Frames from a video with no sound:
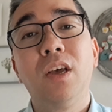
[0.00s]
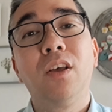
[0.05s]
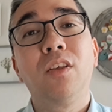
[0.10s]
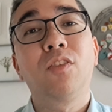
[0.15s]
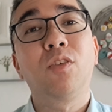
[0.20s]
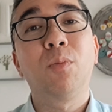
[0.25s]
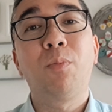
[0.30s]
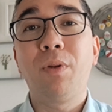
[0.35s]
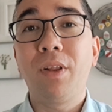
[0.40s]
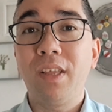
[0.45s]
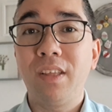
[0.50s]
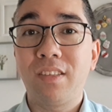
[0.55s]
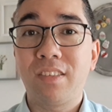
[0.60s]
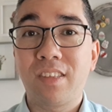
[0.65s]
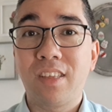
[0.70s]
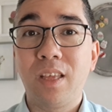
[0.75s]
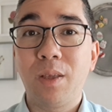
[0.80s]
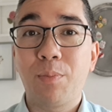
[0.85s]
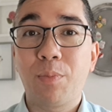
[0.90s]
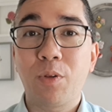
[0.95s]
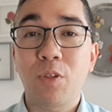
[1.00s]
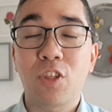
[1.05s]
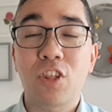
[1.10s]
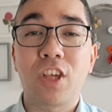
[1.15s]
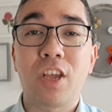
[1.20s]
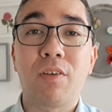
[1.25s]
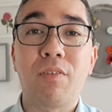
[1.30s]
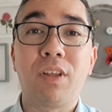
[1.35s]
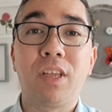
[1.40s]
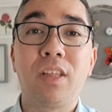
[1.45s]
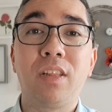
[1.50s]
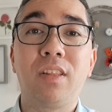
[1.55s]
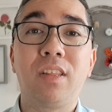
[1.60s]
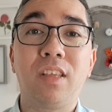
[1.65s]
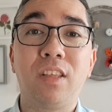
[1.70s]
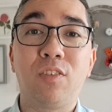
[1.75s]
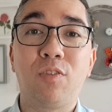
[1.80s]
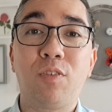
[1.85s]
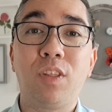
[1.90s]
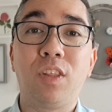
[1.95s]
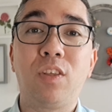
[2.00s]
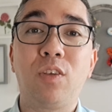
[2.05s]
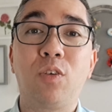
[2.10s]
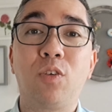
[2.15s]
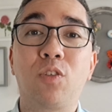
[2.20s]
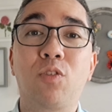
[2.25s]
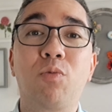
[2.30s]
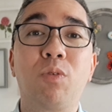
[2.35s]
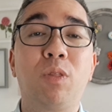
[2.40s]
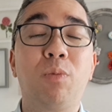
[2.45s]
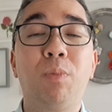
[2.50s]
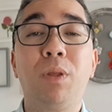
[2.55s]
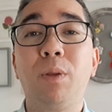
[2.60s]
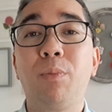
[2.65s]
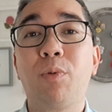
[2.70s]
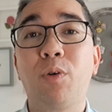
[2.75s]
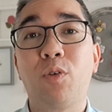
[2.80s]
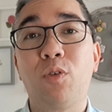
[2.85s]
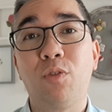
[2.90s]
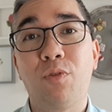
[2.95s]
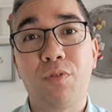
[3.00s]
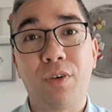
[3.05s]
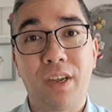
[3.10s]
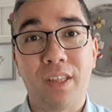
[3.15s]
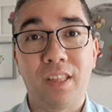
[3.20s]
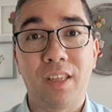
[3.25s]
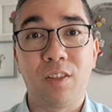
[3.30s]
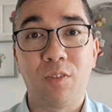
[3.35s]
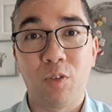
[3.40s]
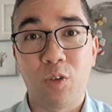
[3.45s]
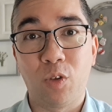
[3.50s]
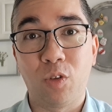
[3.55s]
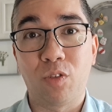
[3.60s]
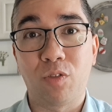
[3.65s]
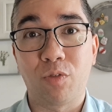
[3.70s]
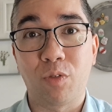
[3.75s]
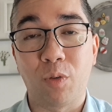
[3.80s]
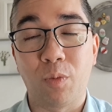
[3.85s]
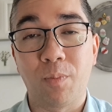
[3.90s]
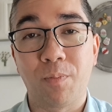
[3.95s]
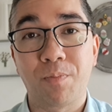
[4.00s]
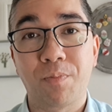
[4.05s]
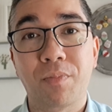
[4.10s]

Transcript: so please keep on sharing these videos with people who find them useful.